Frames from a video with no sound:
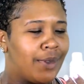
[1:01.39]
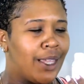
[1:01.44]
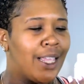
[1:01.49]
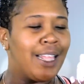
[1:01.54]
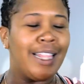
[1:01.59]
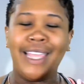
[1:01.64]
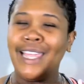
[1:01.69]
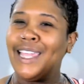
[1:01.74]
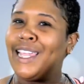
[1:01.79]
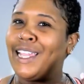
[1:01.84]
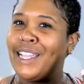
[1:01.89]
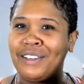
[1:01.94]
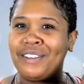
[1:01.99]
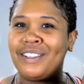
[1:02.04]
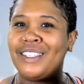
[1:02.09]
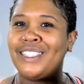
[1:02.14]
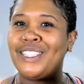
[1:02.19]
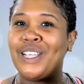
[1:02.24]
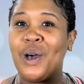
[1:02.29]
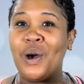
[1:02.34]
clean.
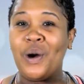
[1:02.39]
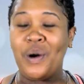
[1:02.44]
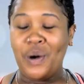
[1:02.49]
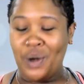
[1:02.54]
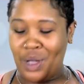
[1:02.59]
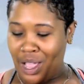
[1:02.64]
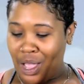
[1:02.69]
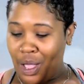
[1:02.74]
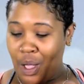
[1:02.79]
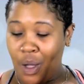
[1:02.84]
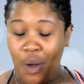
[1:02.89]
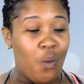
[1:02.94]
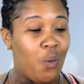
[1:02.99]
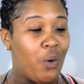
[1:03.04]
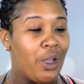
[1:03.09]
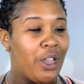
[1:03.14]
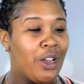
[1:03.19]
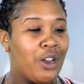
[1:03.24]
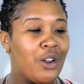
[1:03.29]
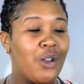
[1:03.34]
So
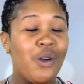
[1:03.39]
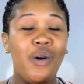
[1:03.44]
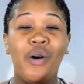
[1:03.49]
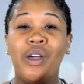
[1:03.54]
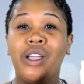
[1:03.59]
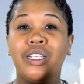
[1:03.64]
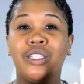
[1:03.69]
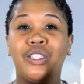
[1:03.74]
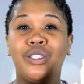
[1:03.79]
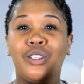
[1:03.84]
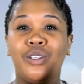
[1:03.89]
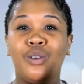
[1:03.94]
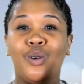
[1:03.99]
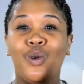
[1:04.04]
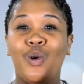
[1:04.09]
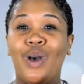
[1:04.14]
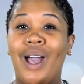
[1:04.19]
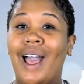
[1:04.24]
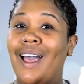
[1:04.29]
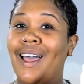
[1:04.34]
we're going
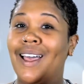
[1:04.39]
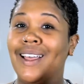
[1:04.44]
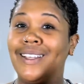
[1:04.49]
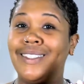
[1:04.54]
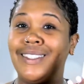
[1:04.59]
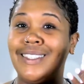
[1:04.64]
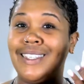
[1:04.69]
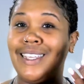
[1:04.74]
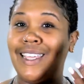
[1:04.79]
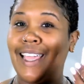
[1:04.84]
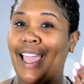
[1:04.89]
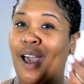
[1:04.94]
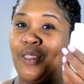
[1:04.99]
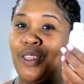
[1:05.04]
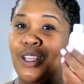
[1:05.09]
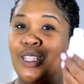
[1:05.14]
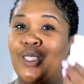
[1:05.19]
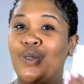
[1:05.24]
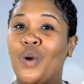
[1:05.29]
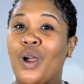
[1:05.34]
to see how
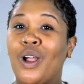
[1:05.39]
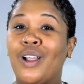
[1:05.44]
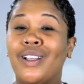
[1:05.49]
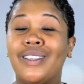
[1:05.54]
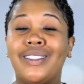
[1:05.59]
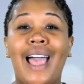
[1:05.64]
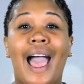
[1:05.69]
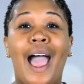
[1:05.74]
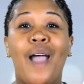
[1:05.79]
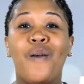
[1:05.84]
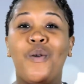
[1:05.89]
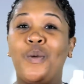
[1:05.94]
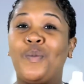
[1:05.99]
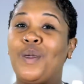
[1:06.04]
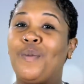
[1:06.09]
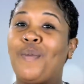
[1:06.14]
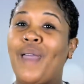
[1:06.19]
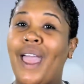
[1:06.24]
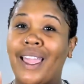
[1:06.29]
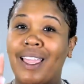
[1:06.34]
this works. I will
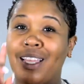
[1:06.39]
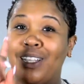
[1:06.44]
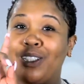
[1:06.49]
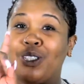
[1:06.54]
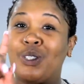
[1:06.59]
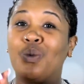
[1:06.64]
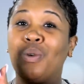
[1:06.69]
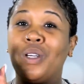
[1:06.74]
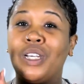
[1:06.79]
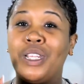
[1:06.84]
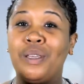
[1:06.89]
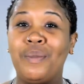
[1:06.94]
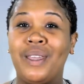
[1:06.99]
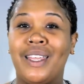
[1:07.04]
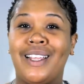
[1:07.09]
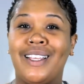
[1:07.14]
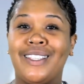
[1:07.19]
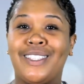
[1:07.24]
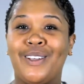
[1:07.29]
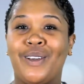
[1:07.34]
be back in 20
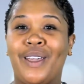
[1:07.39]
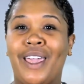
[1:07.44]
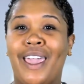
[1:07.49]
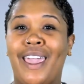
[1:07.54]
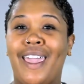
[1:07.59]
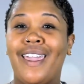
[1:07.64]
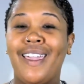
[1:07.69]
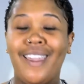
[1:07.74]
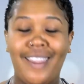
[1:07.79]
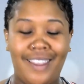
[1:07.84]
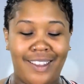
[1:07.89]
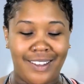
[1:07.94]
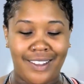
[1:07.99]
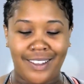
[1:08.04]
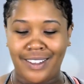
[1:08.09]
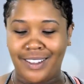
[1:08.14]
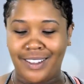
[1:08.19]
minutes, okay?